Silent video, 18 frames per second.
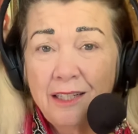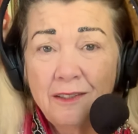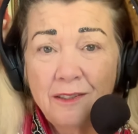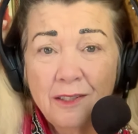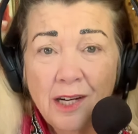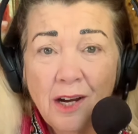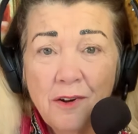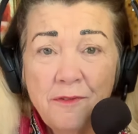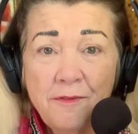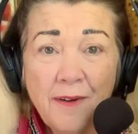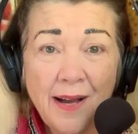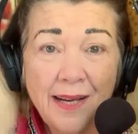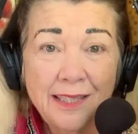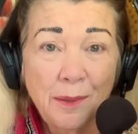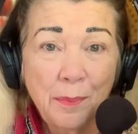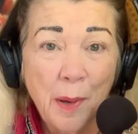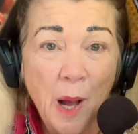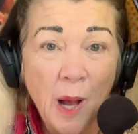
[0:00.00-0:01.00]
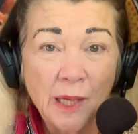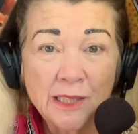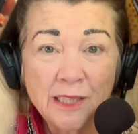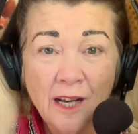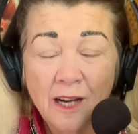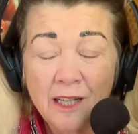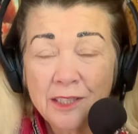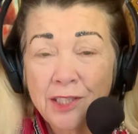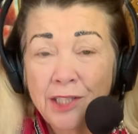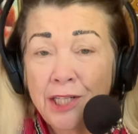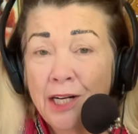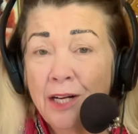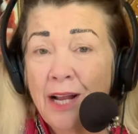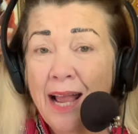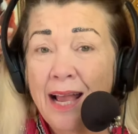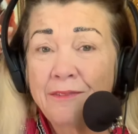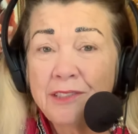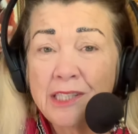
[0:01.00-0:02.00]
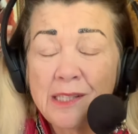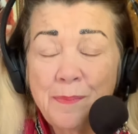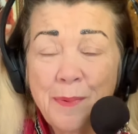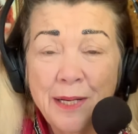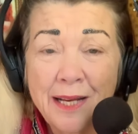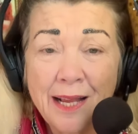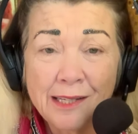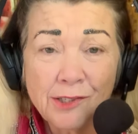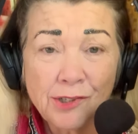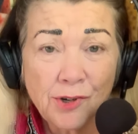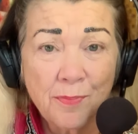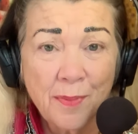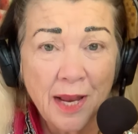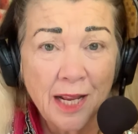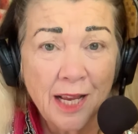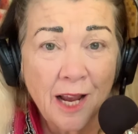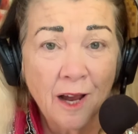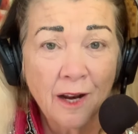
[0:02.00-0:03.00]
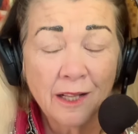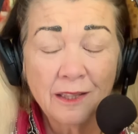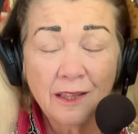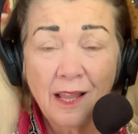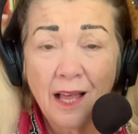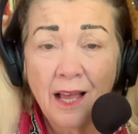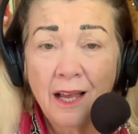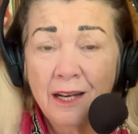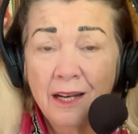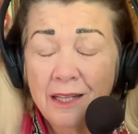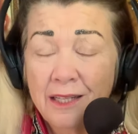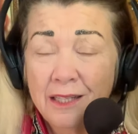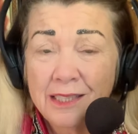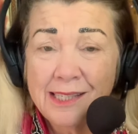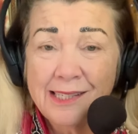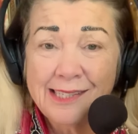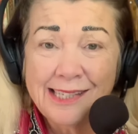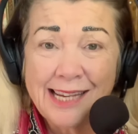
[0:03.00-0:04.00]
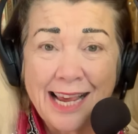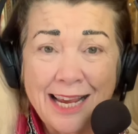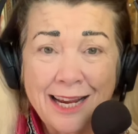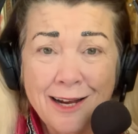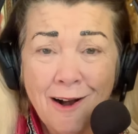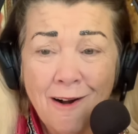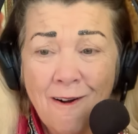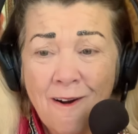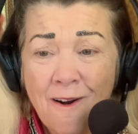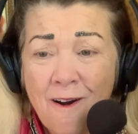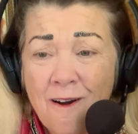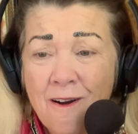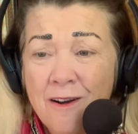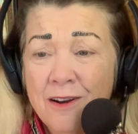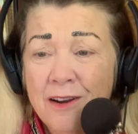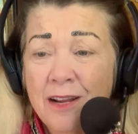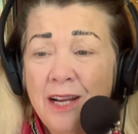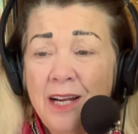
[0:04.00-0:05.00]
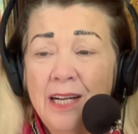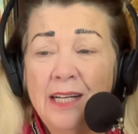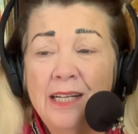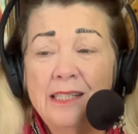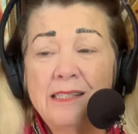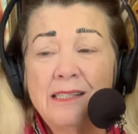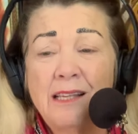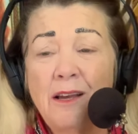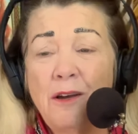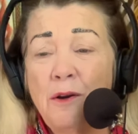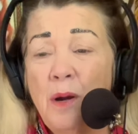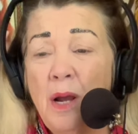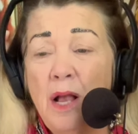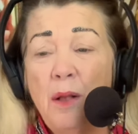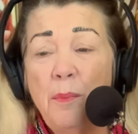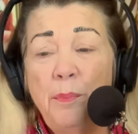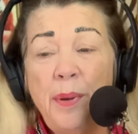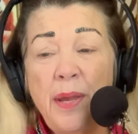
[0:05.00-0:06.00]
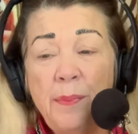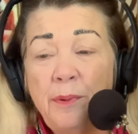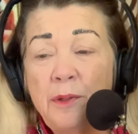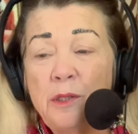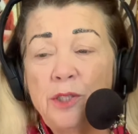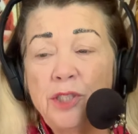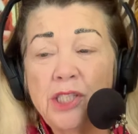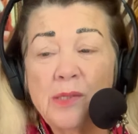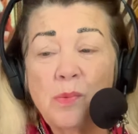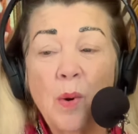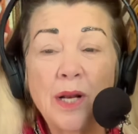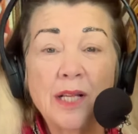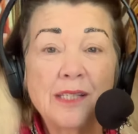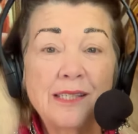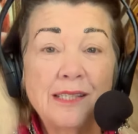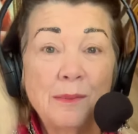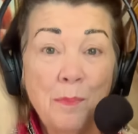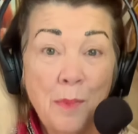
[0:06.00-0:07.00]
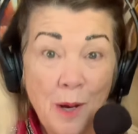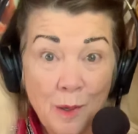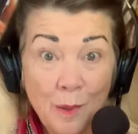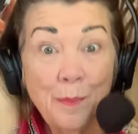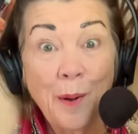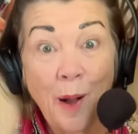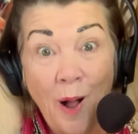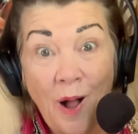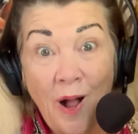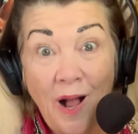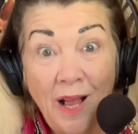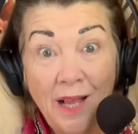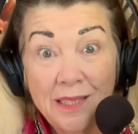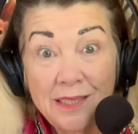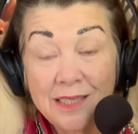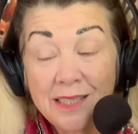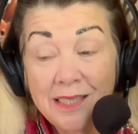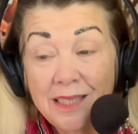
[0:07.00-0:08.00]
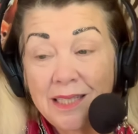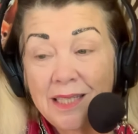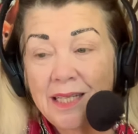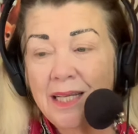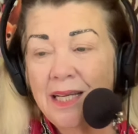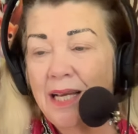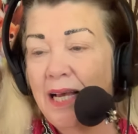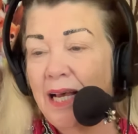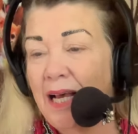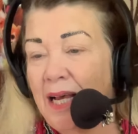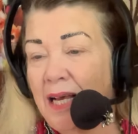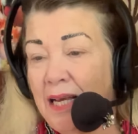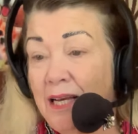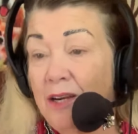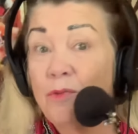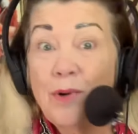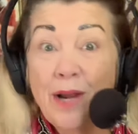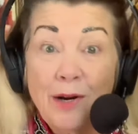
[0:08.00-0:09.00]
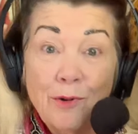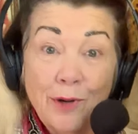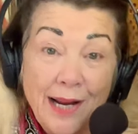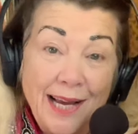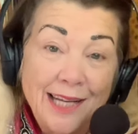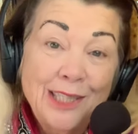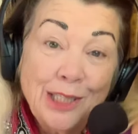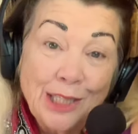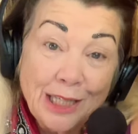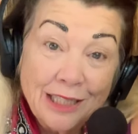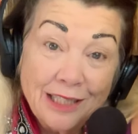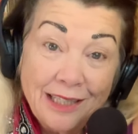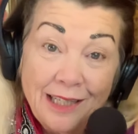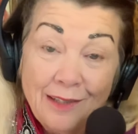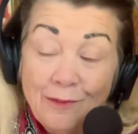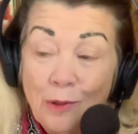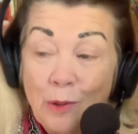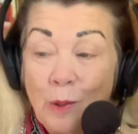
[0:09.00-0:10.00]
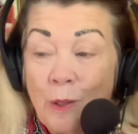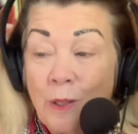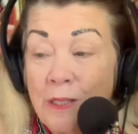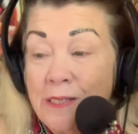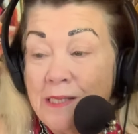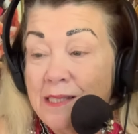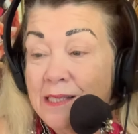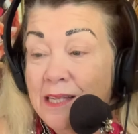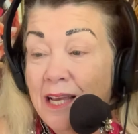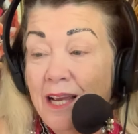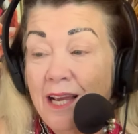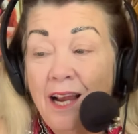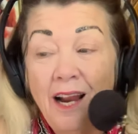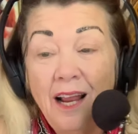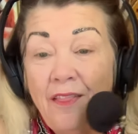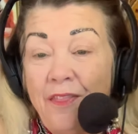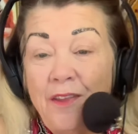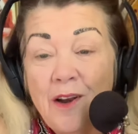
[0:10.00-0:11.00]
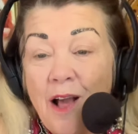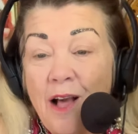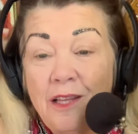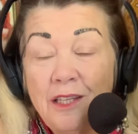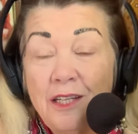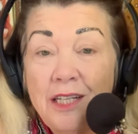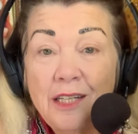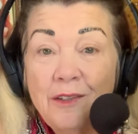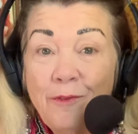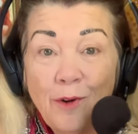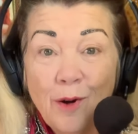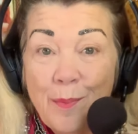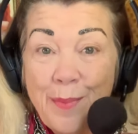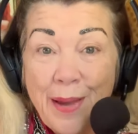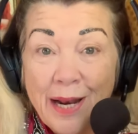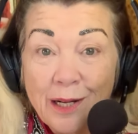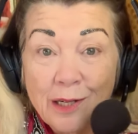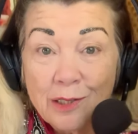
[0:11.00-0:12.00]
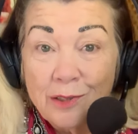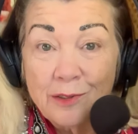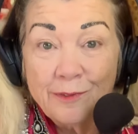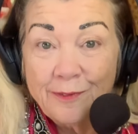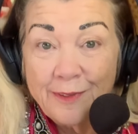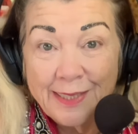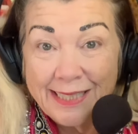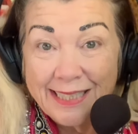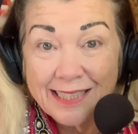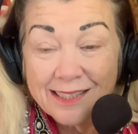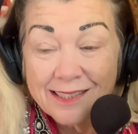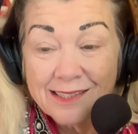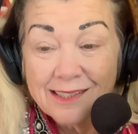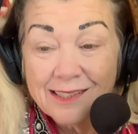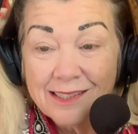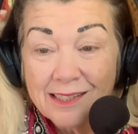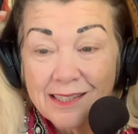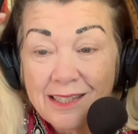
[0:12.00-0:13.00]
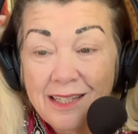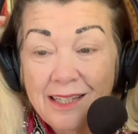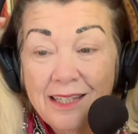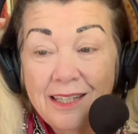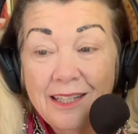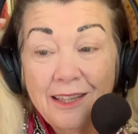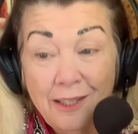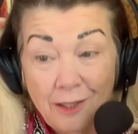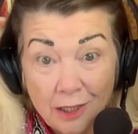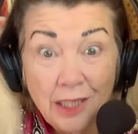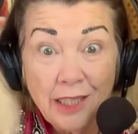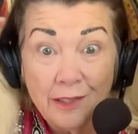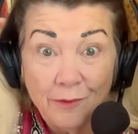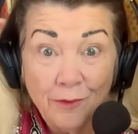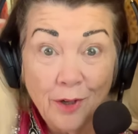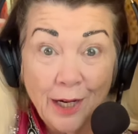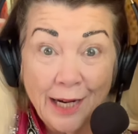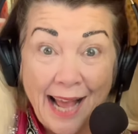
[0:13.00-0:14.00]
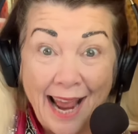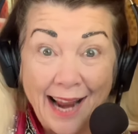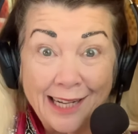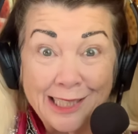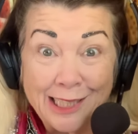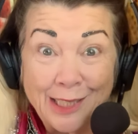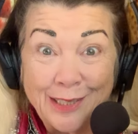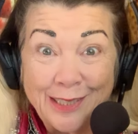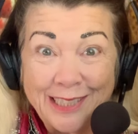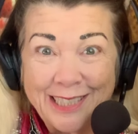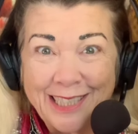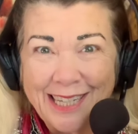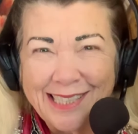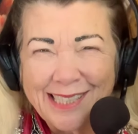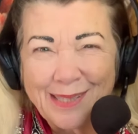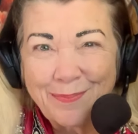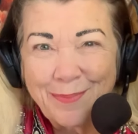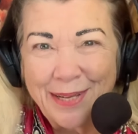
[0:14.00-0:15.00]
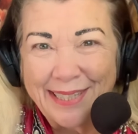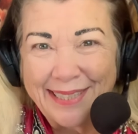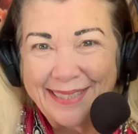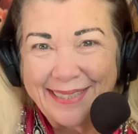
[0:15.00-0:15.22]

go find a pot doctor. You don't have to spend extra money on a state card. So people who just want to smoke pot, recreationally, of course, they're not looking for a medical fix. They're looking for an attitude adjustment.